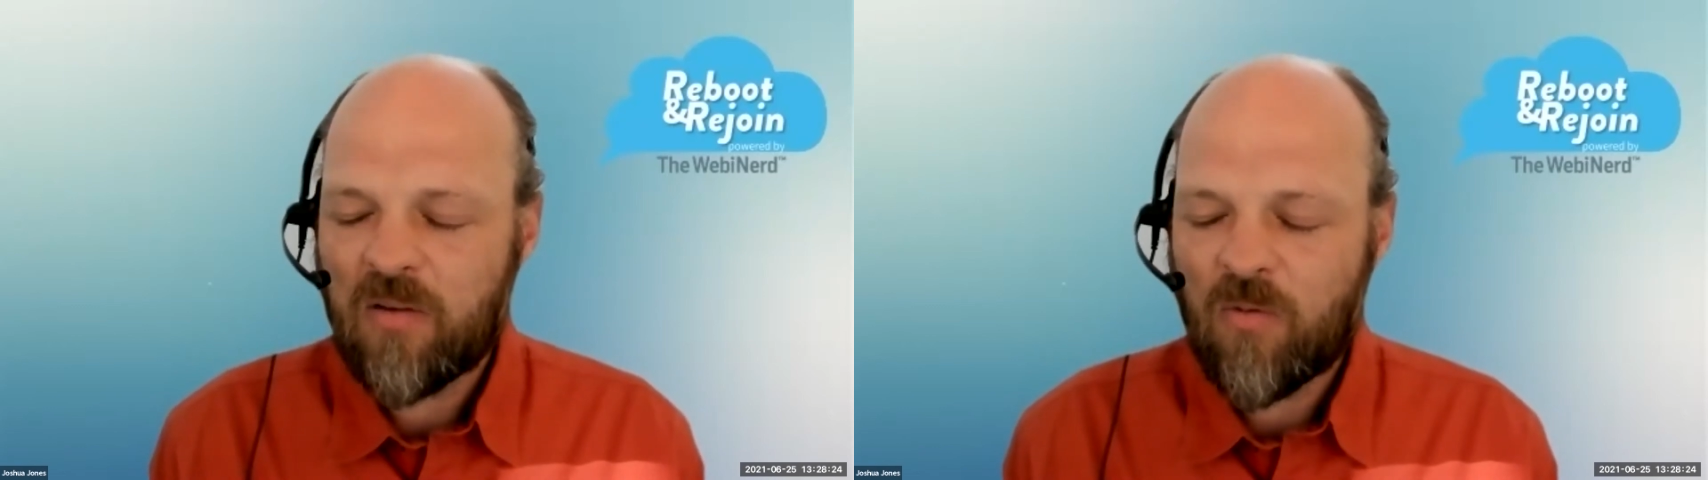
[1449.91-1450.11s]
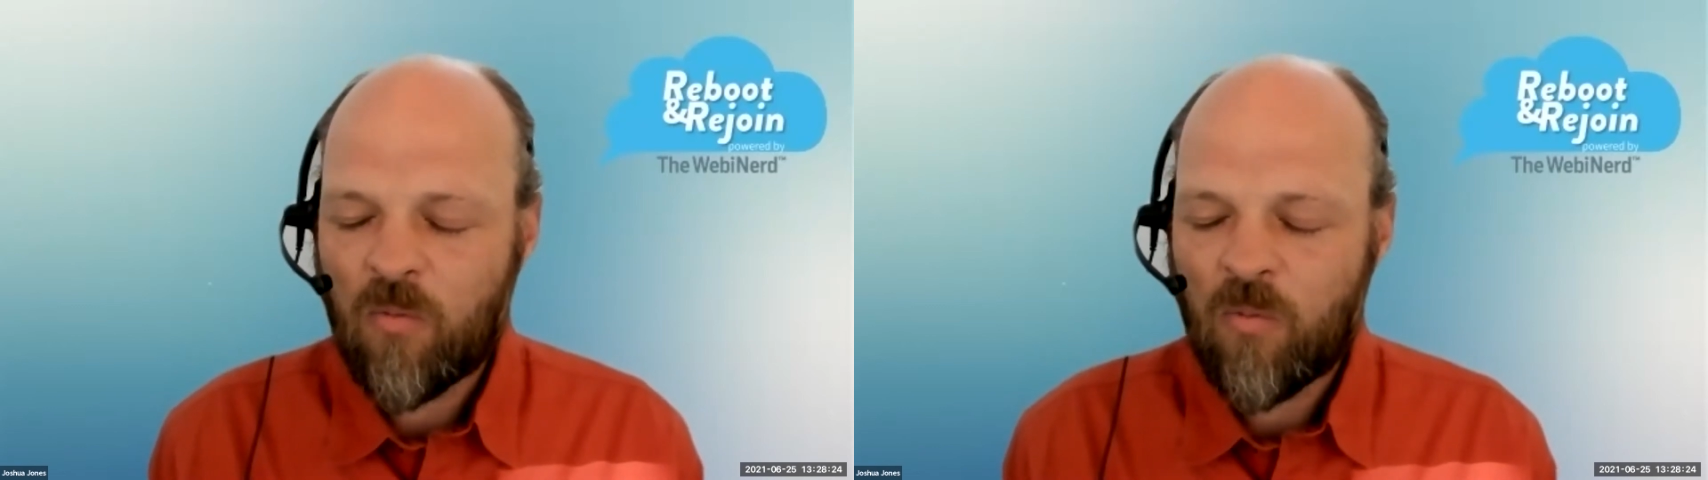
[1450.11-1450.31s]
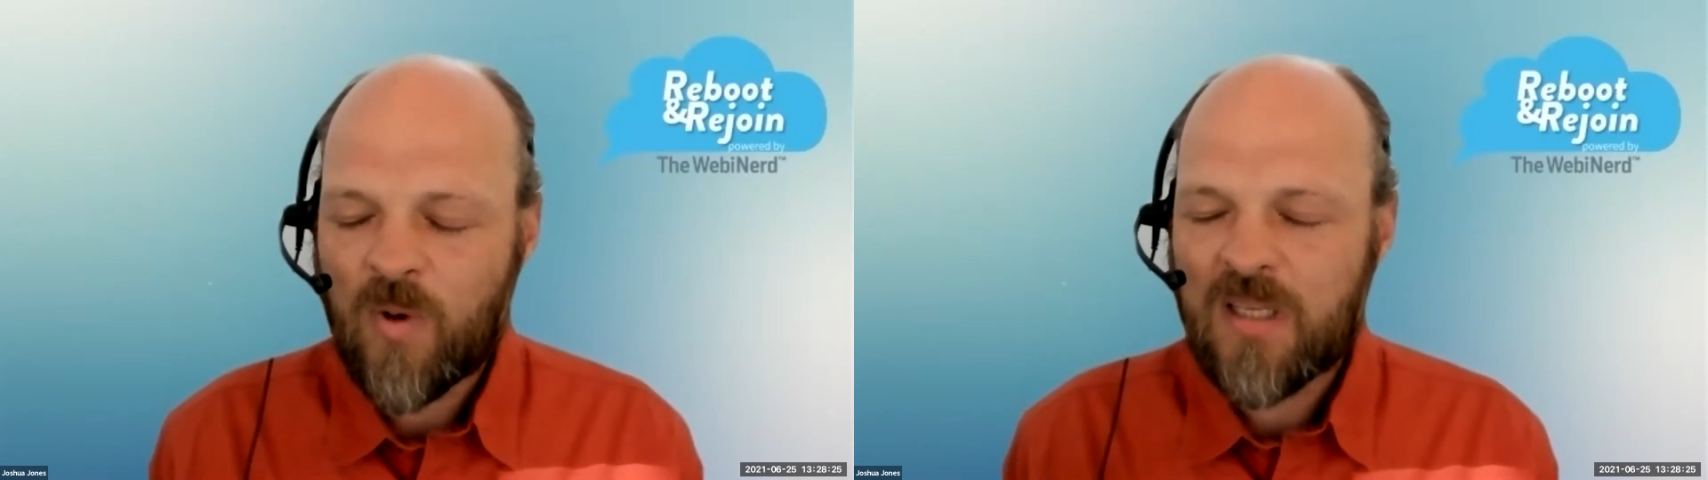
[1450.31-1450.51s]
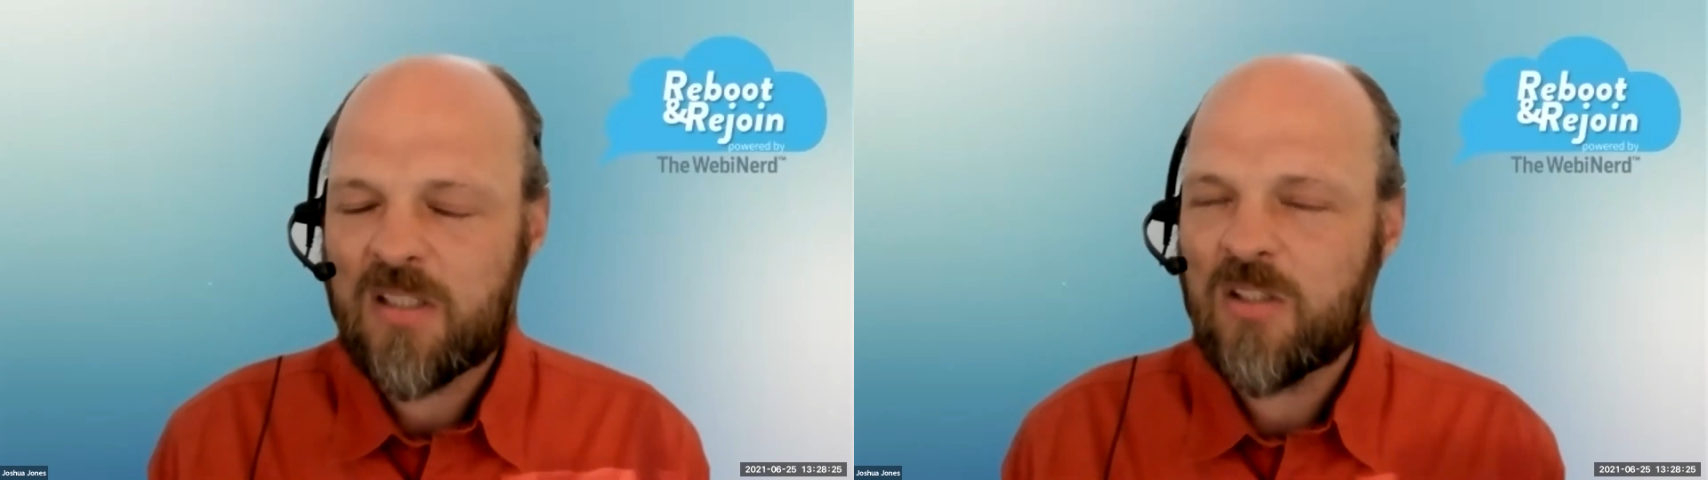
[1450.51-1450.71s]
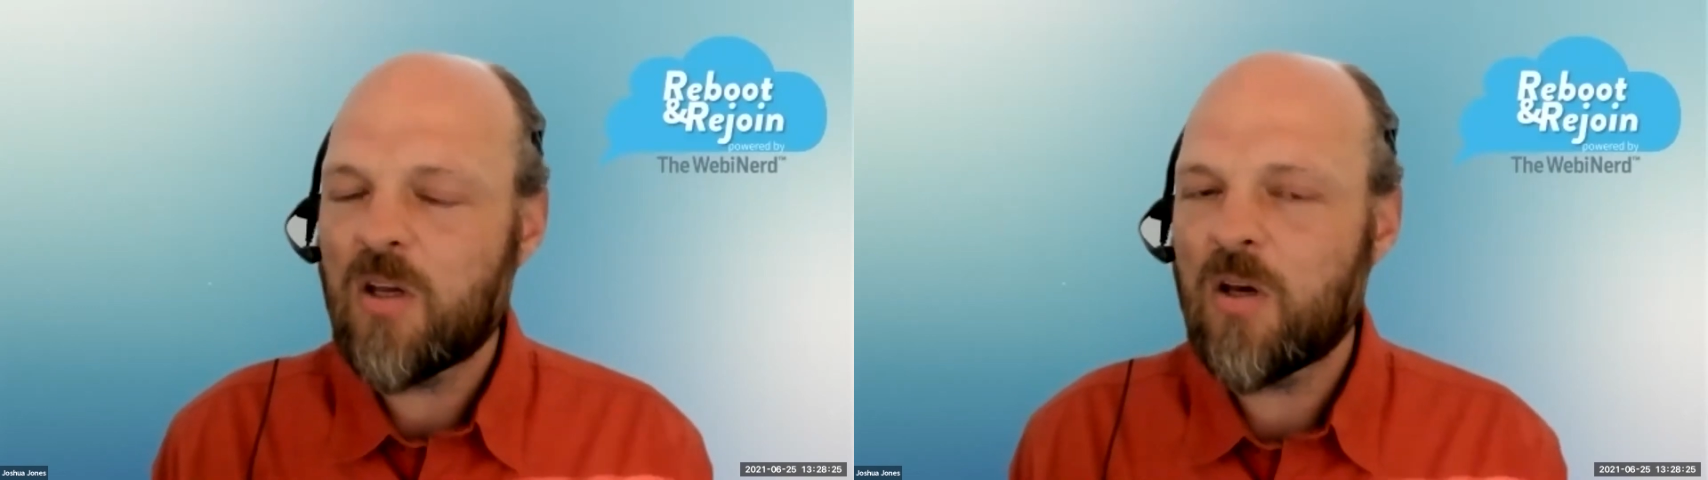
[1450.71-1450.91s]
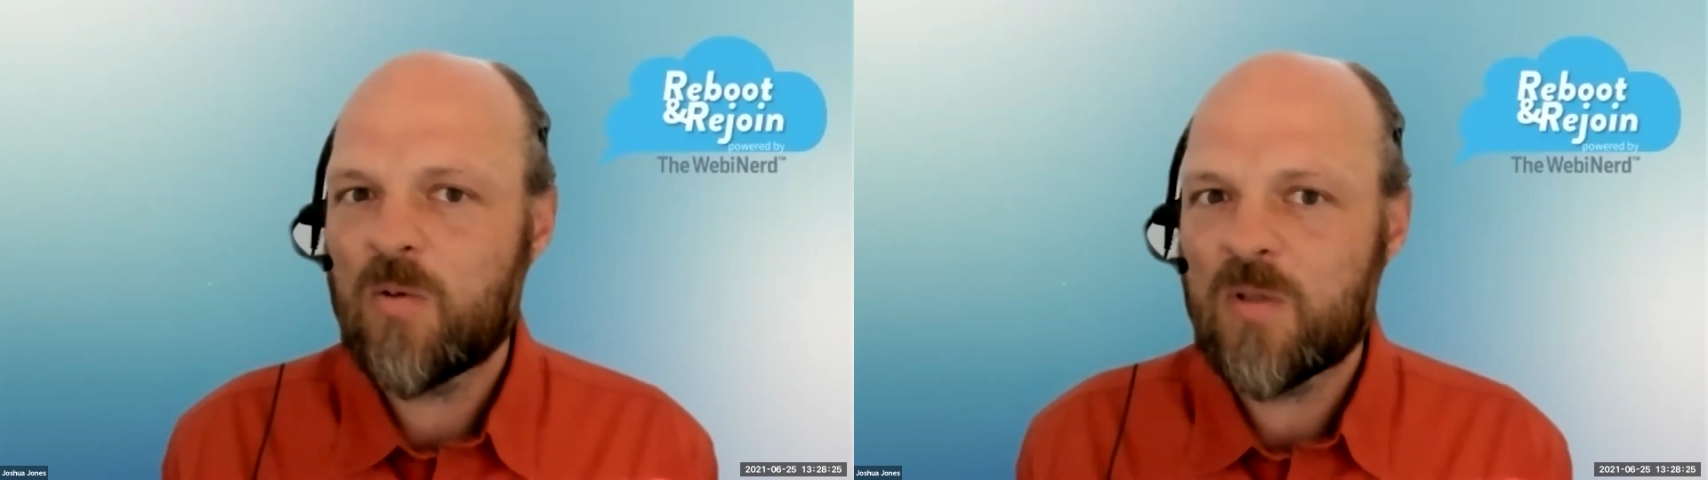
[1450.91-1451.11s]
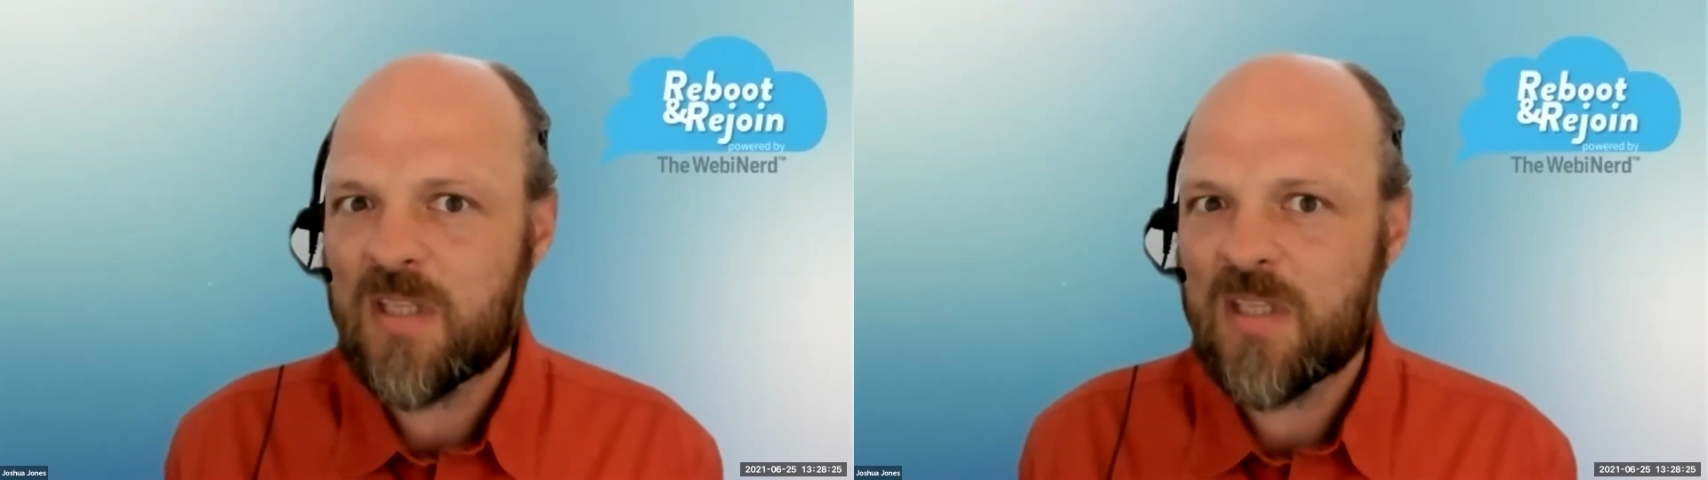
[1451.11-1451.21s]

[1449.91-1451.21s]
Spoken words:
When did you know it was